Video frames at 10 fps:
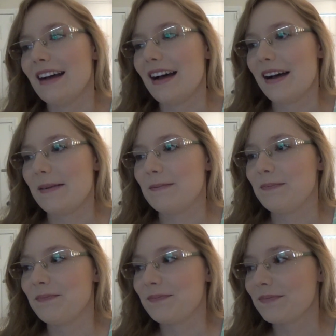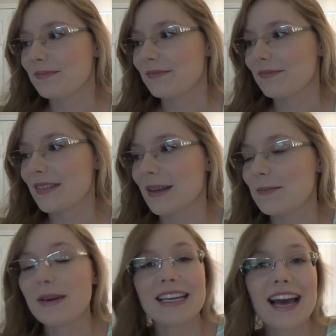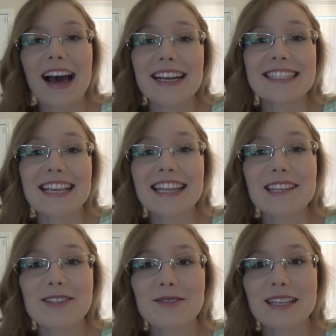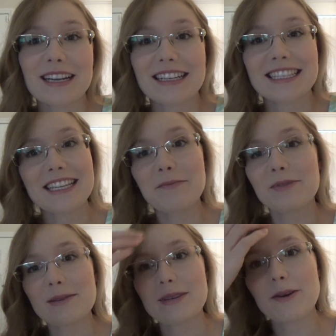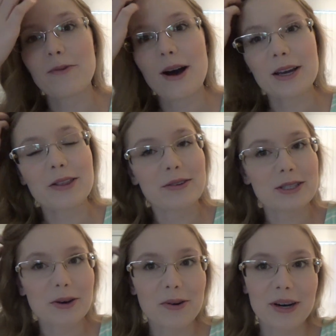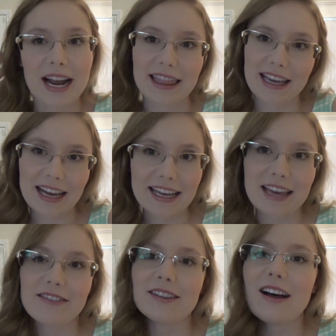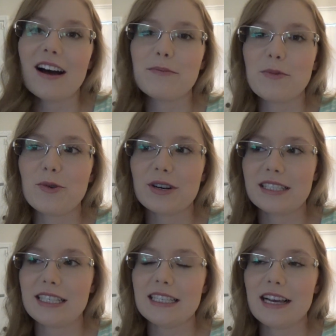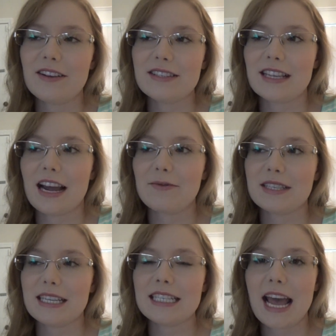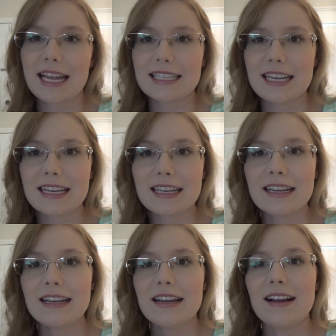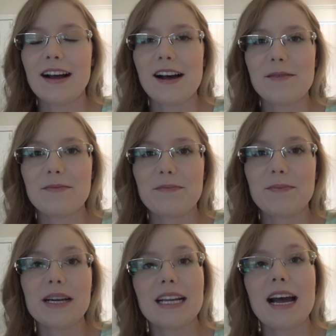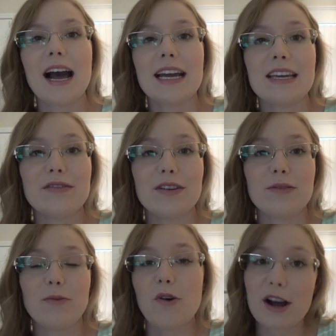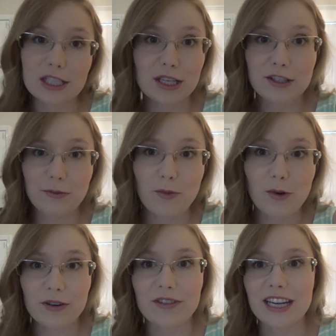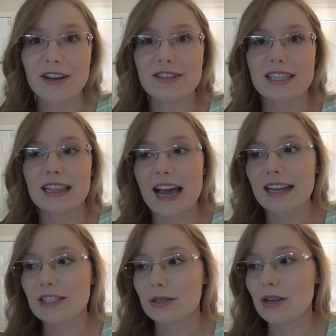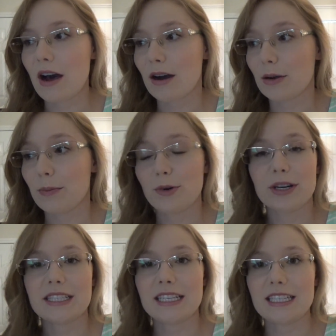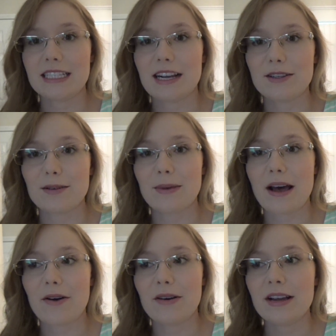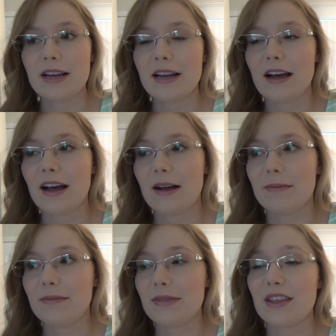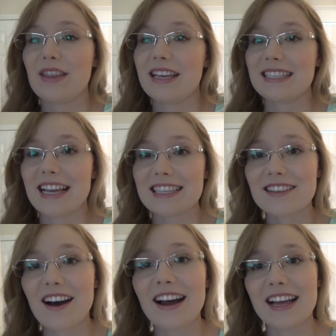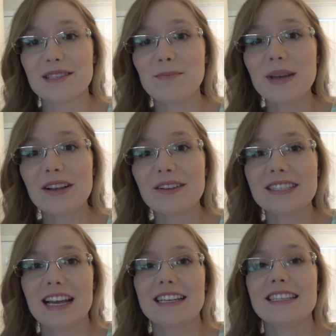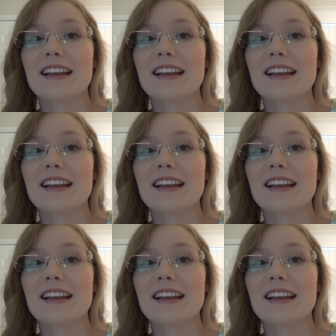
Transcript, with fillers: Um, but yeah, I said this was gonna simply be a walkthrough tour. I think I gave a lot more details than I was intending. Um, but I even want to do more videos than that to talk more into details about um, the things that Scott has built and